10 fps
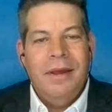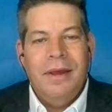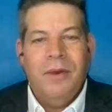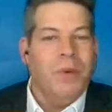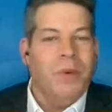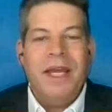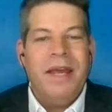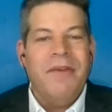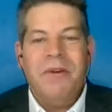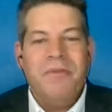We
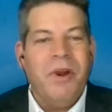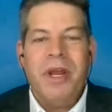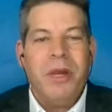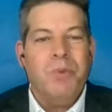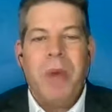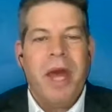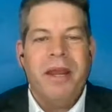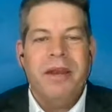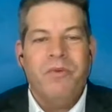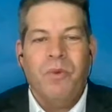live in a very
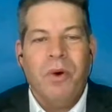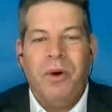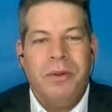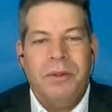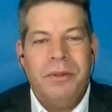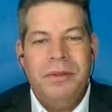competitive world.